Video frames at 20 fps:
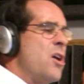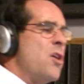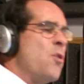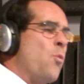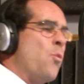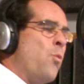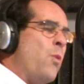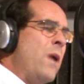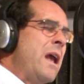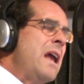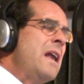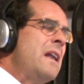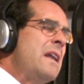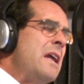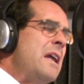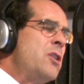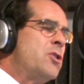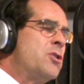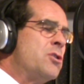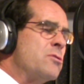We
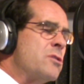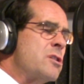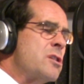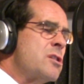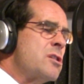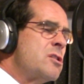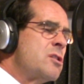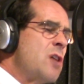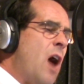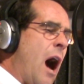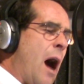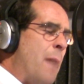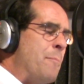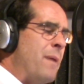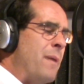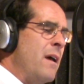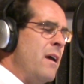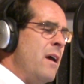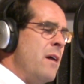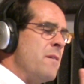need to
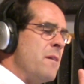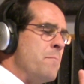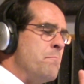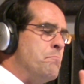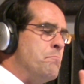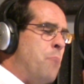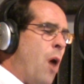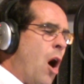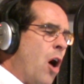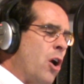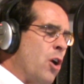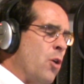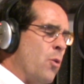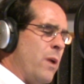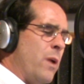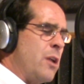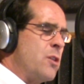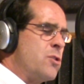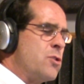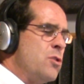stop
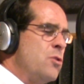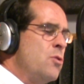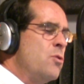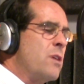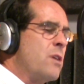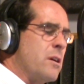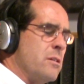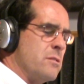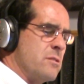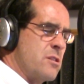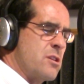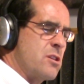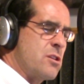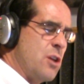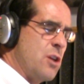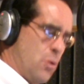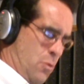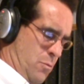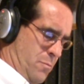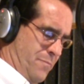borrowing to
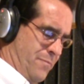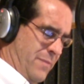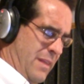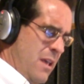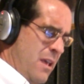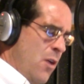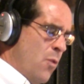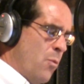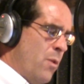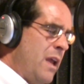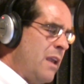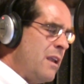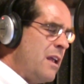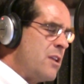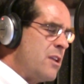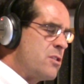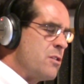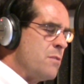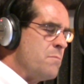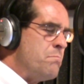consume. We
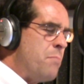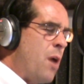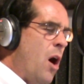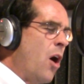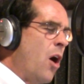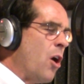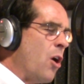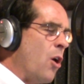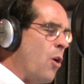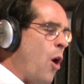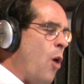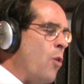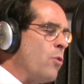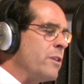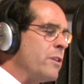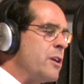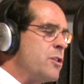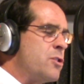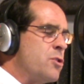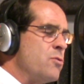need to borrow
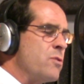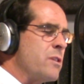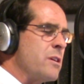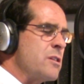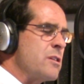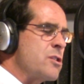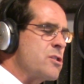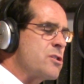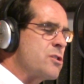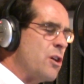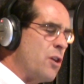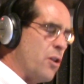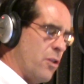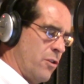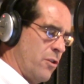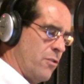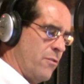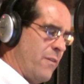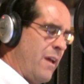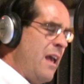only to
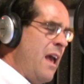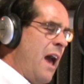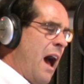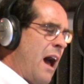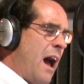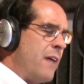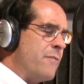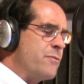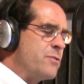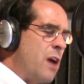conserve. I've